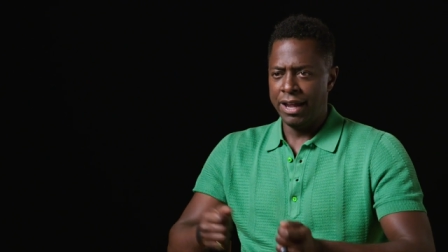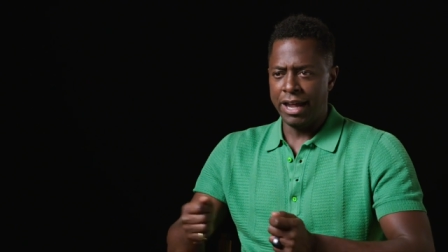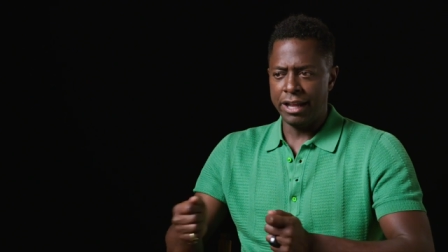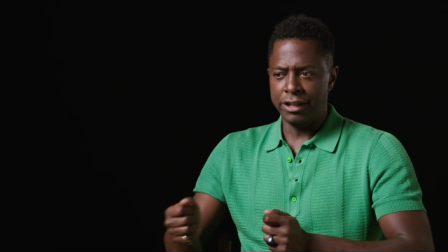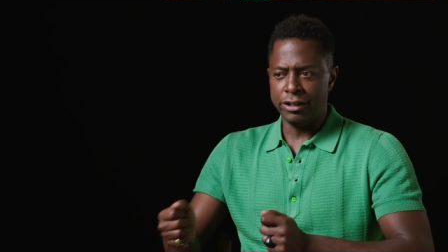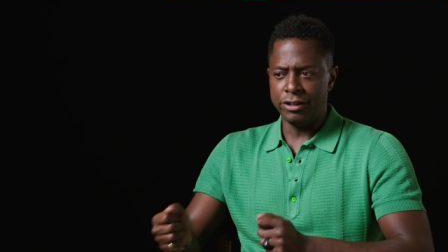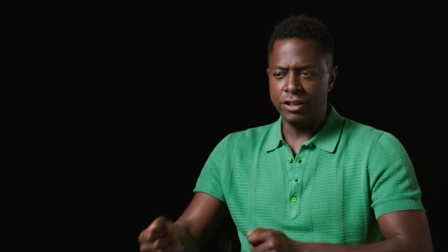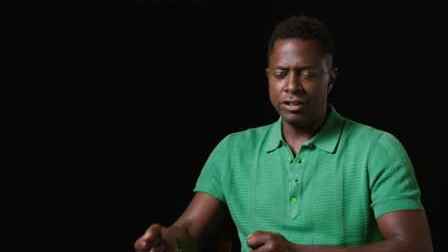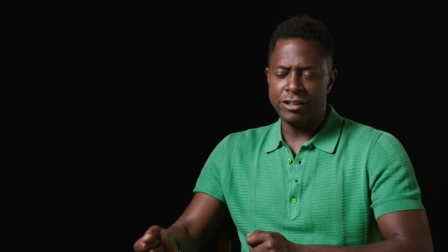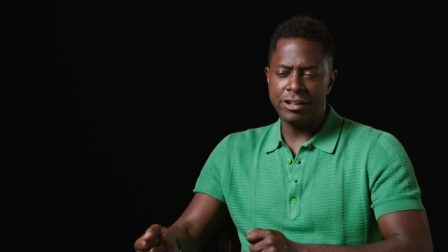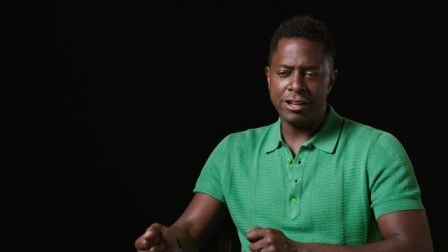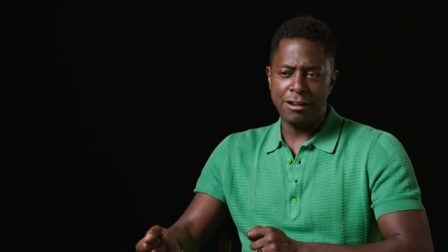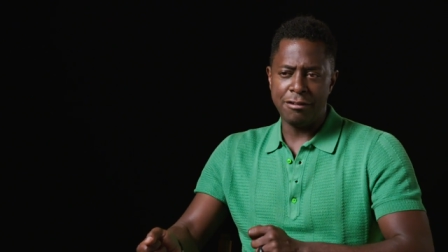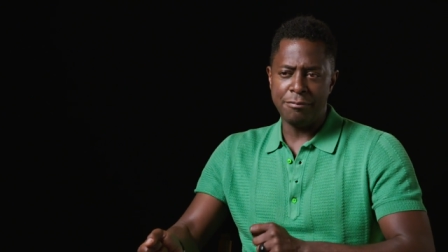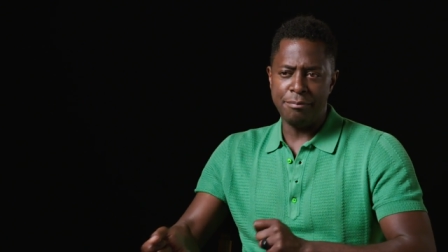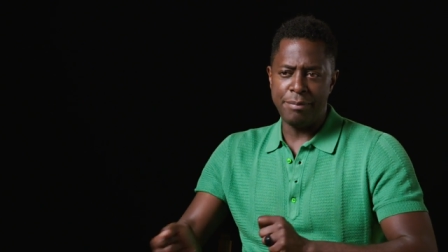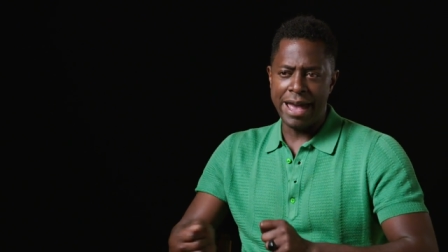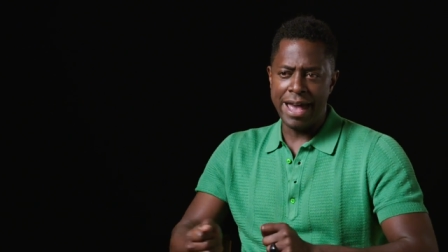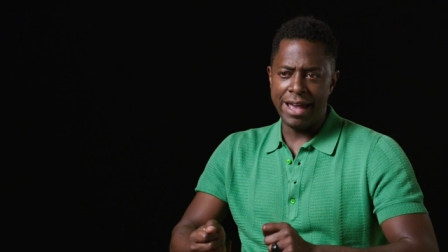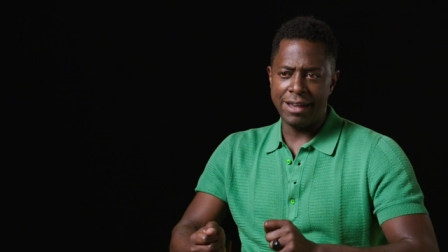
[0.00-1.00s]
and
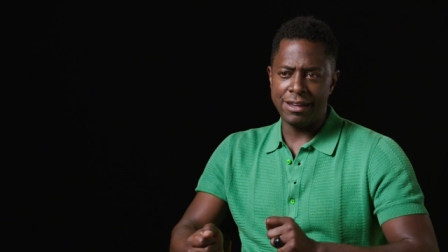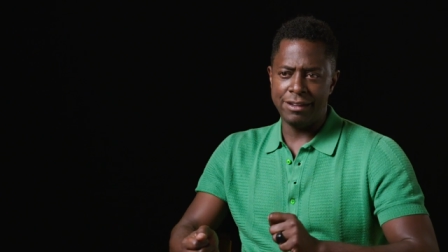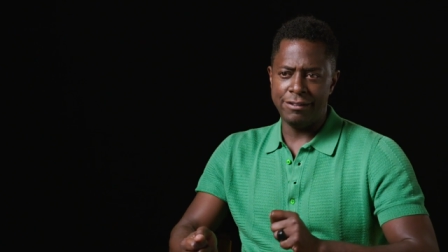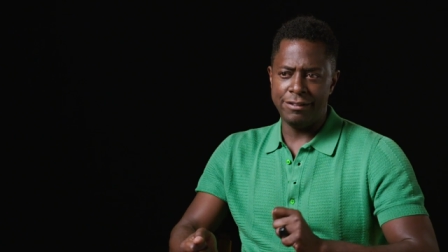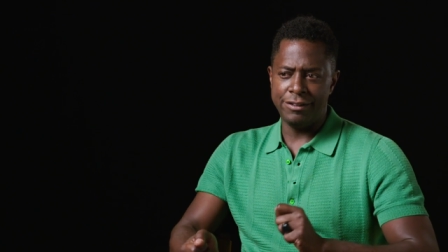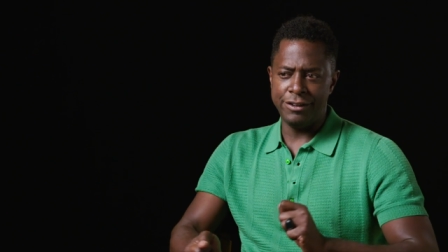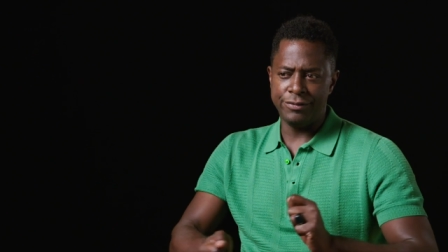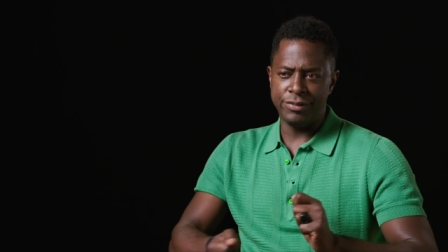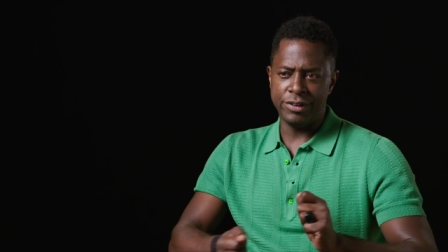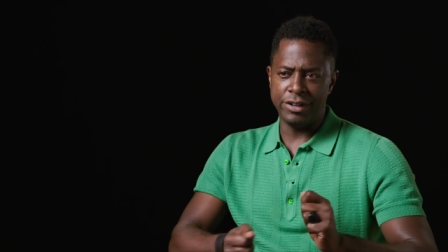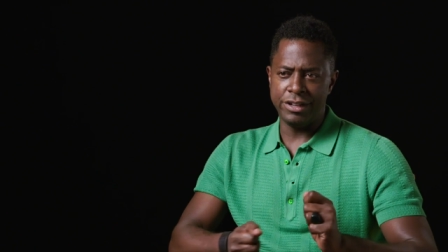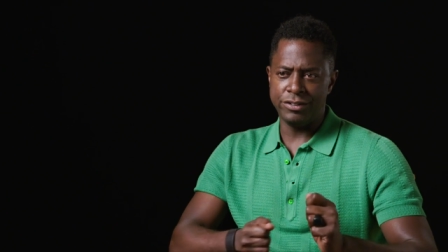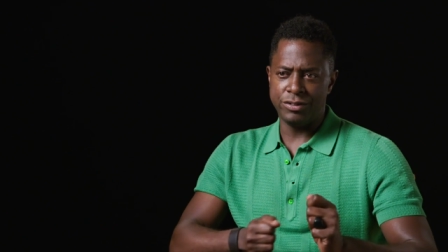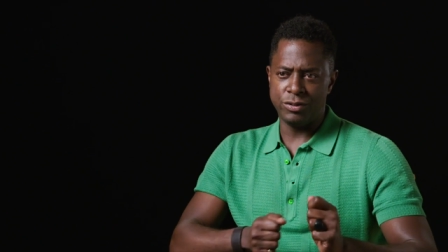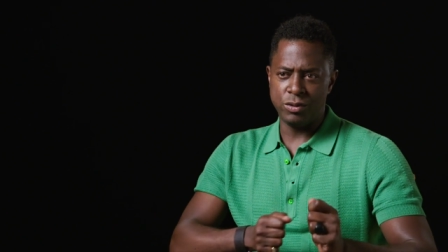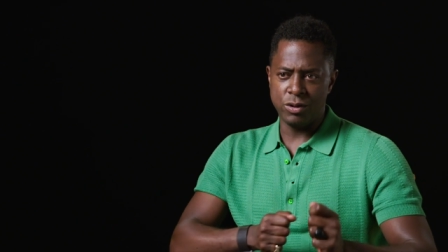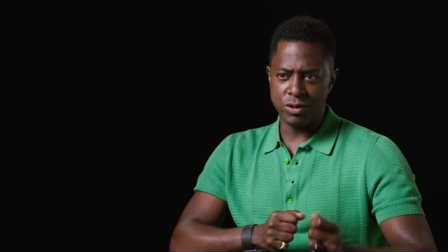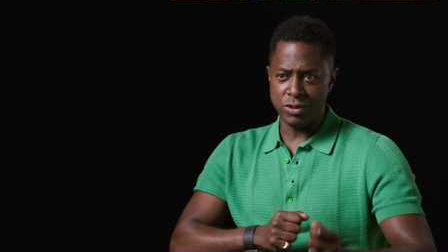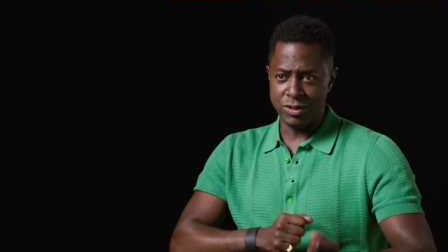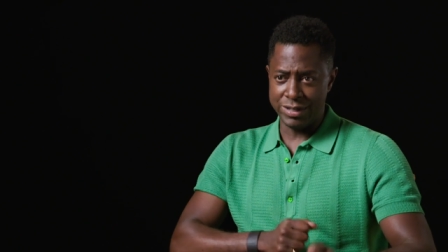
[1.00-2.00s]
looking back at different
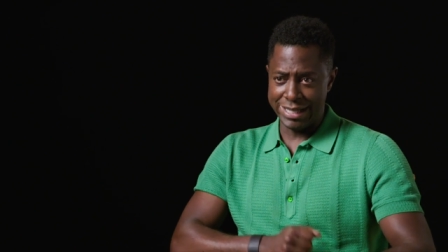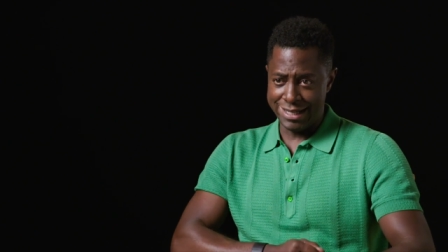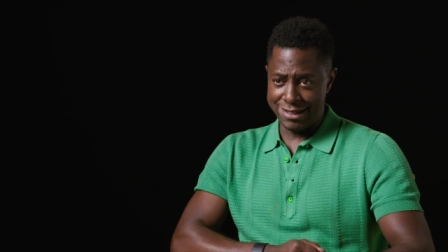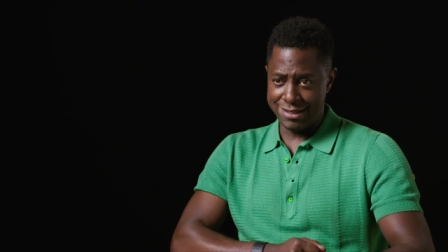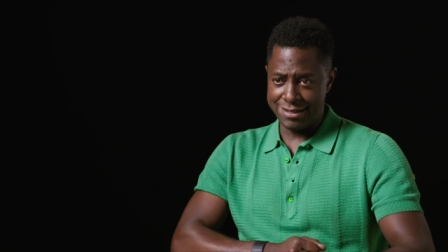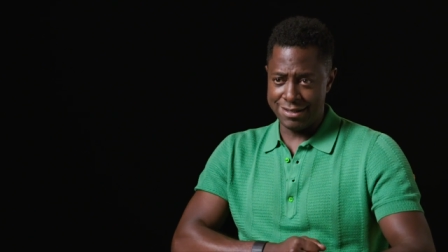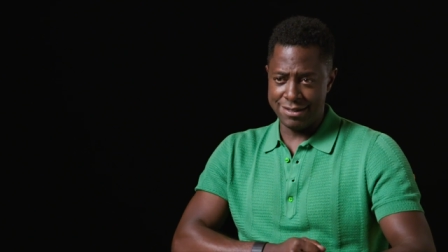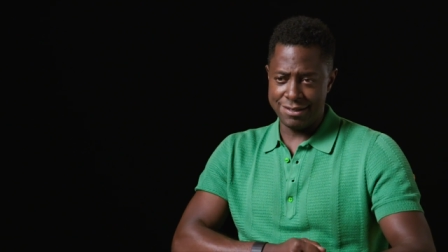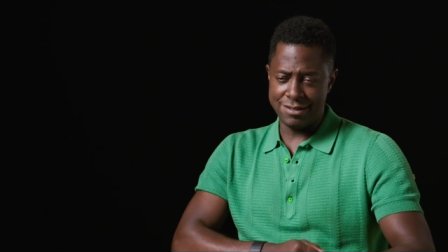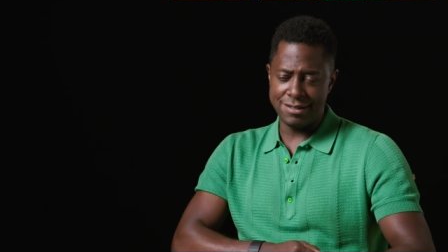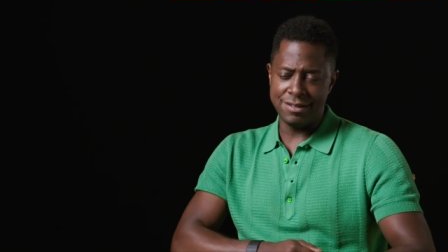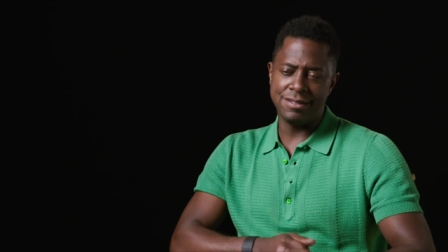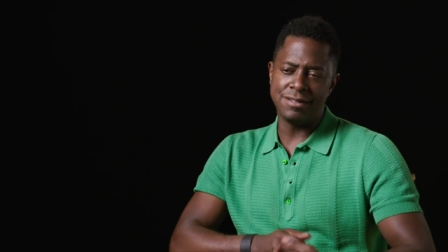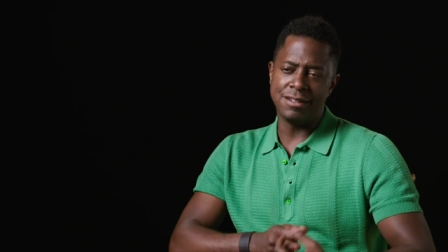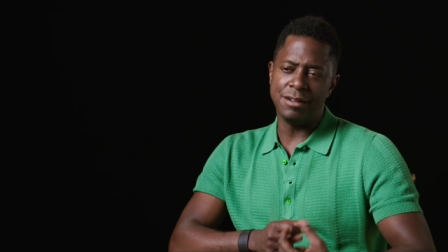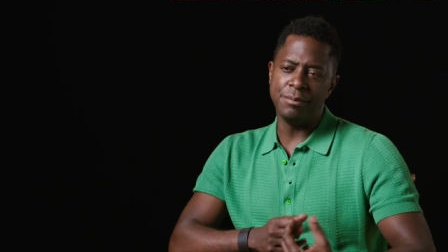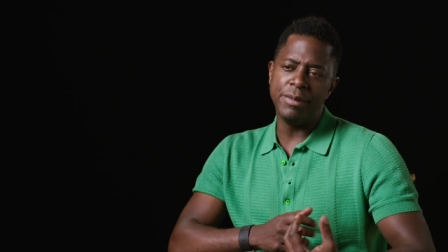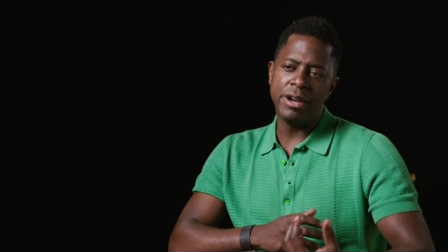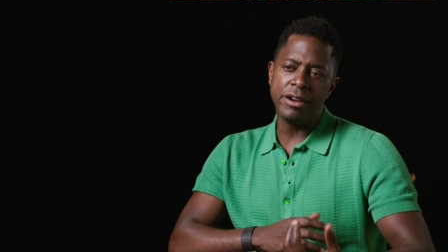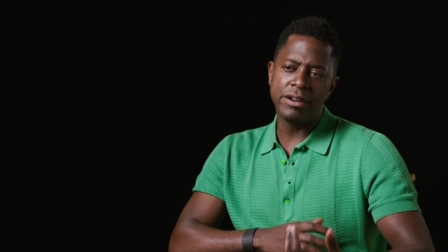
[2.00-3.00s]
historical instances
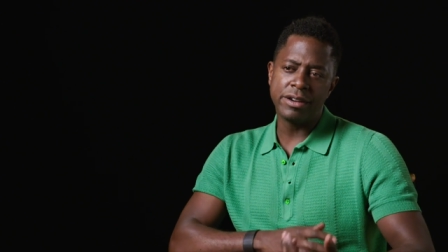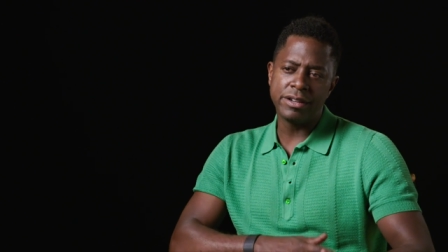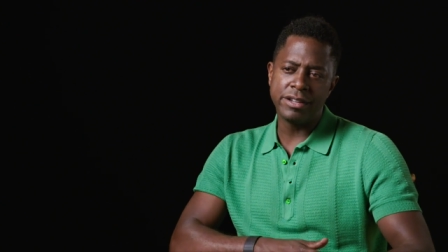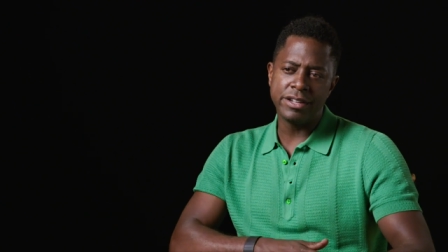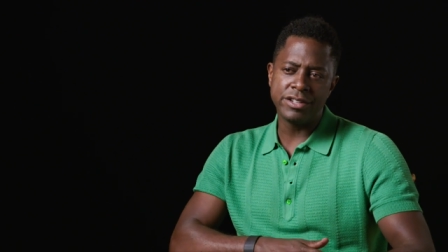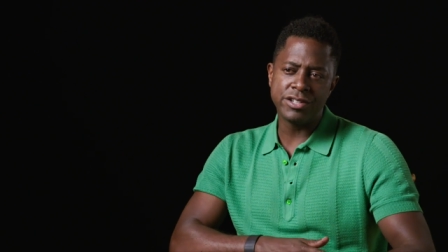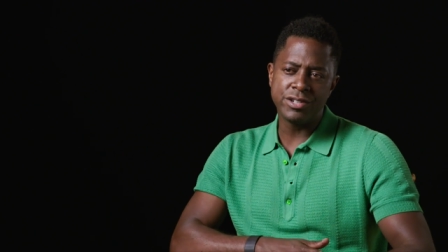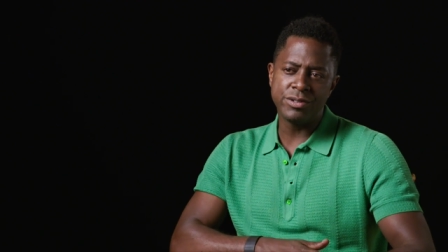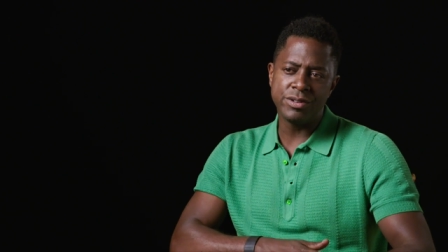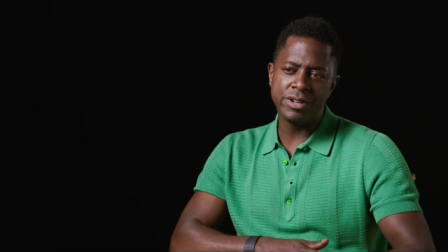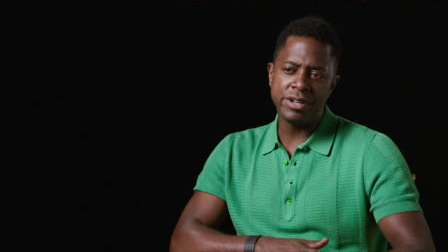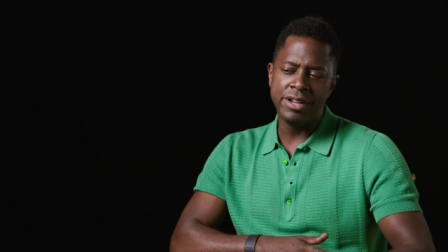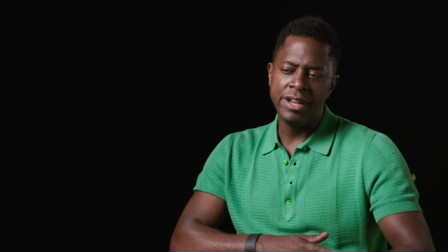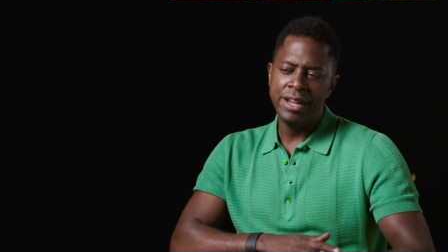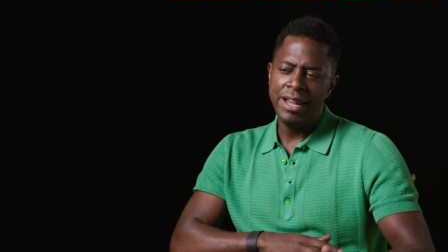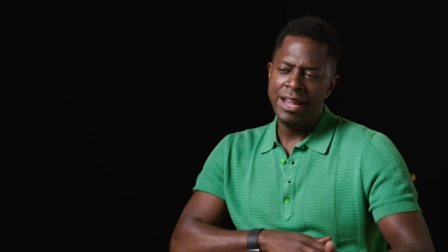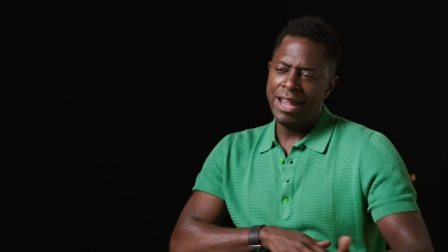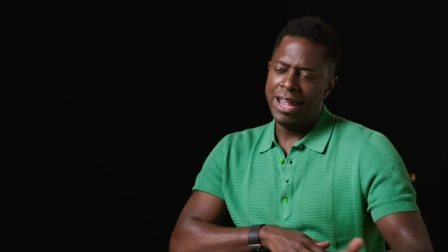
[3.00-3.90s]
in American history